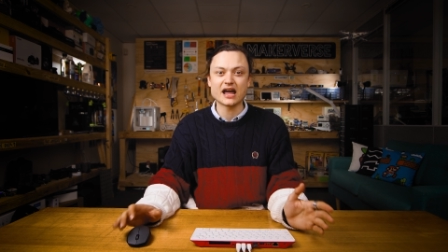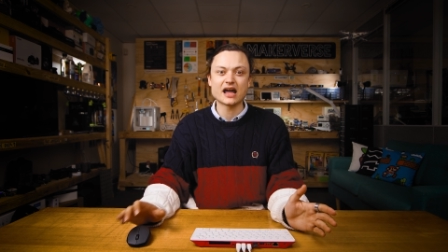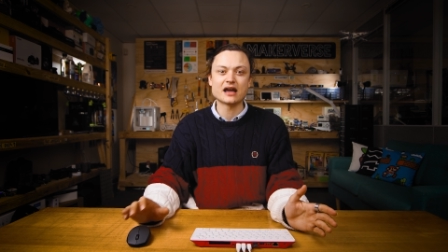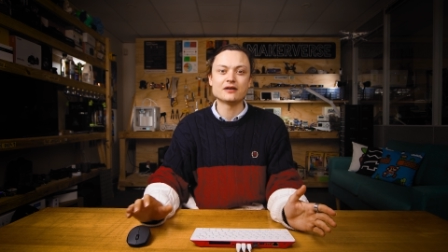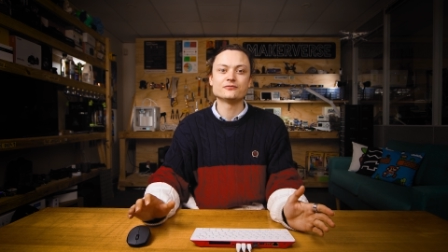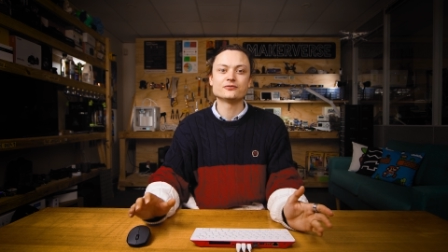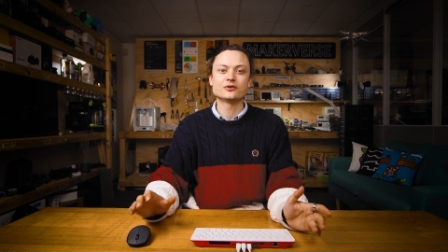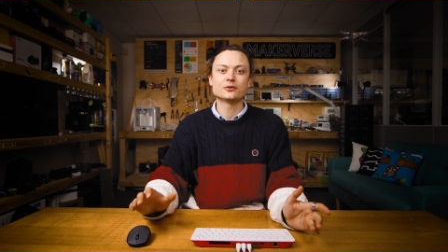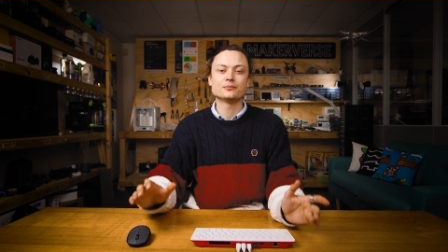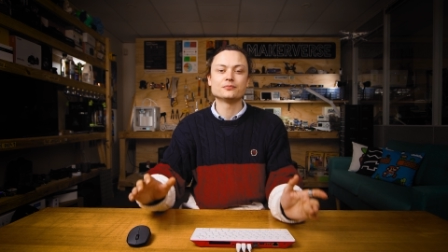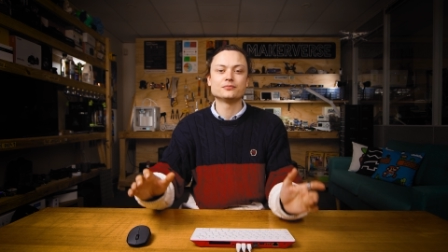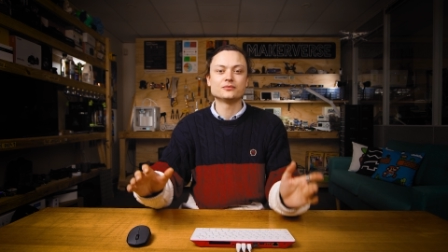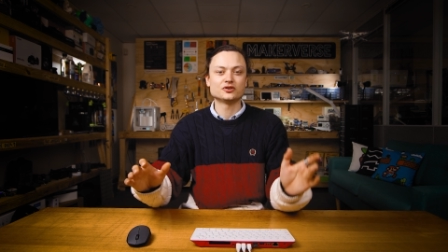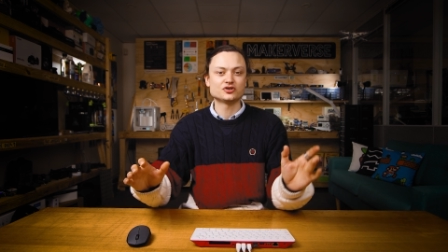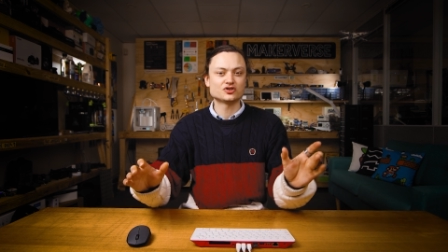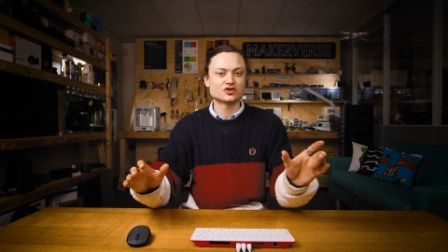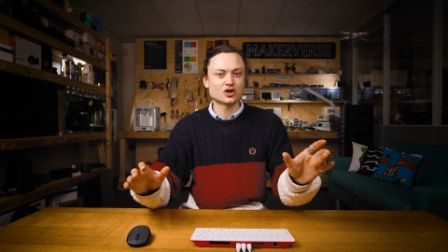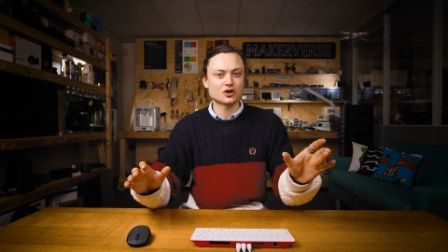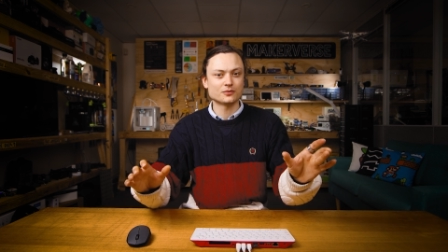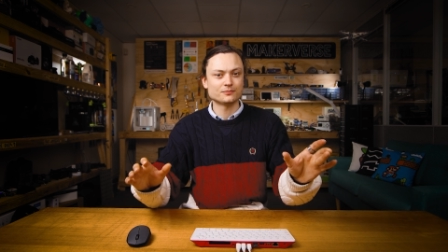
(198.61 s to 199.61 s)
and from the
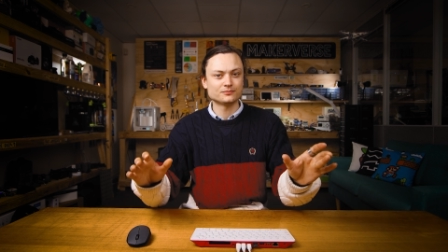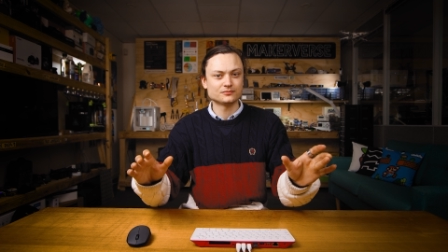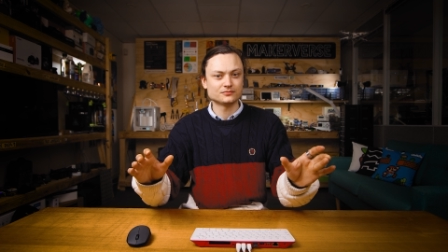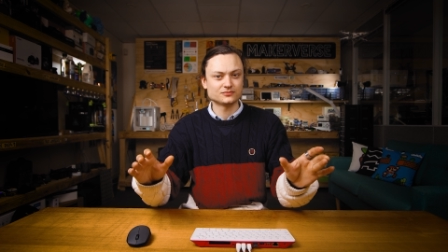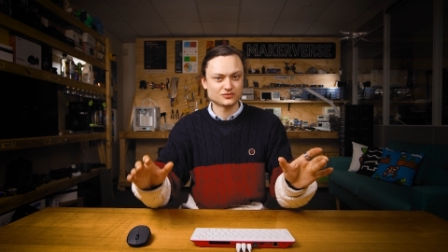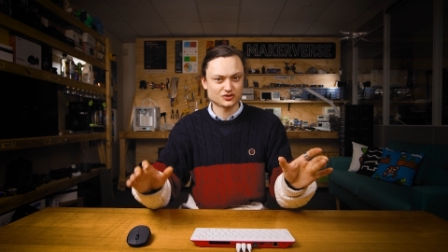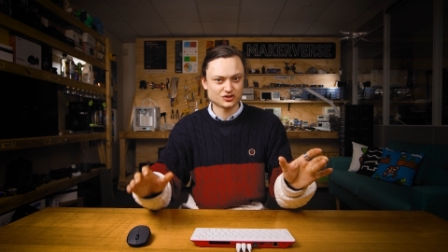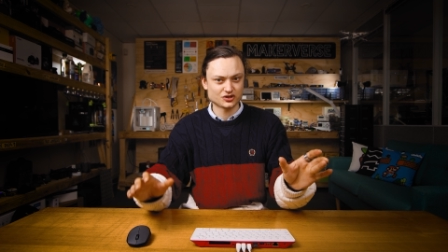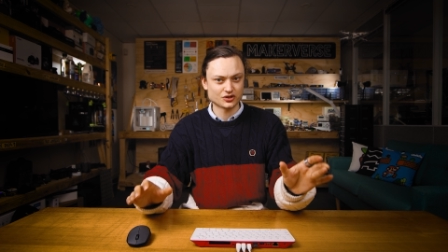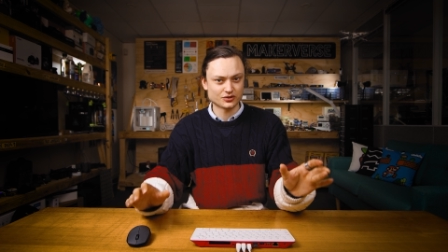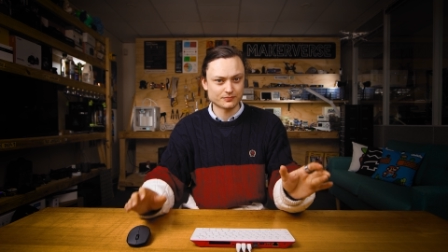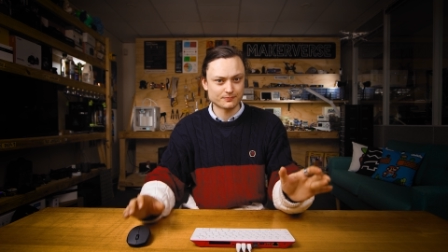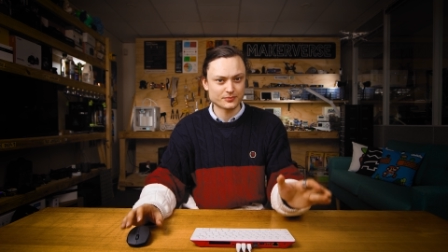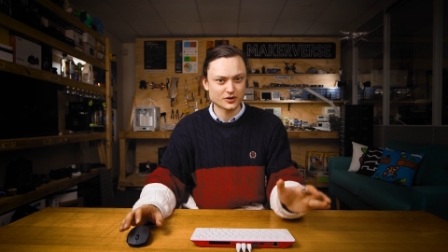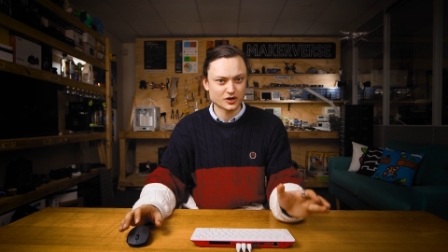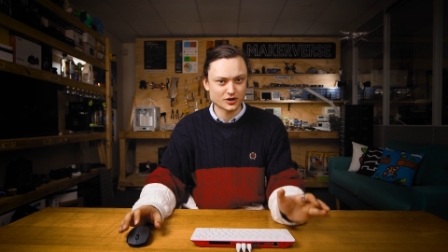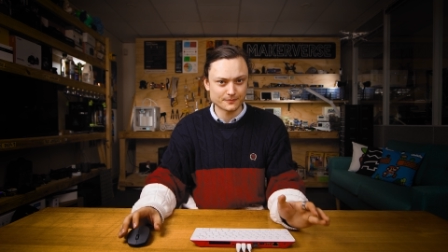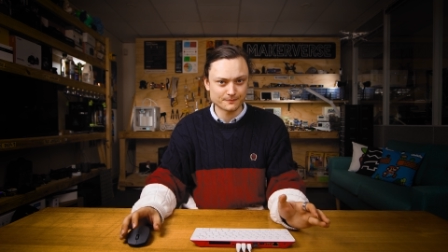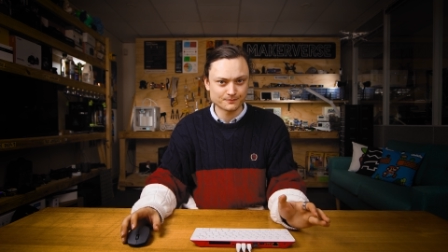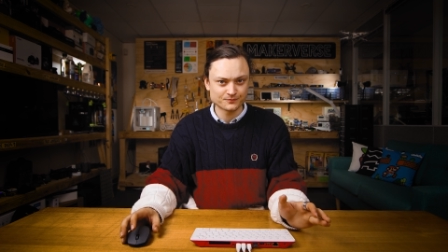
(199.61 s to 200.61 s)
top to the
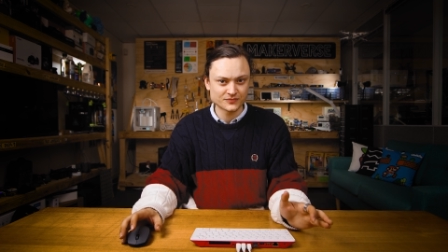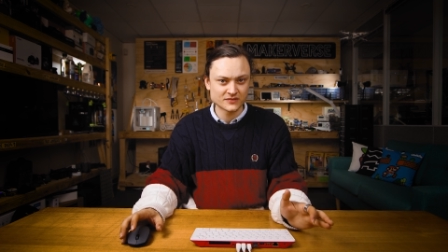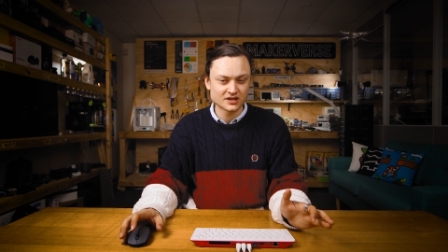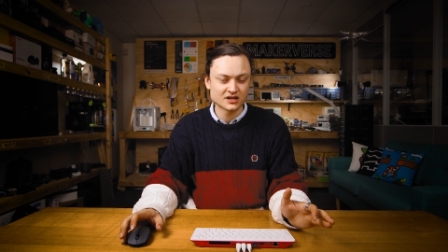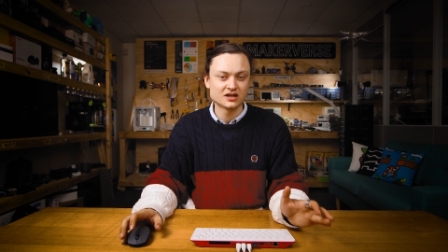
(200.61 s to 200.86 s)
bottom.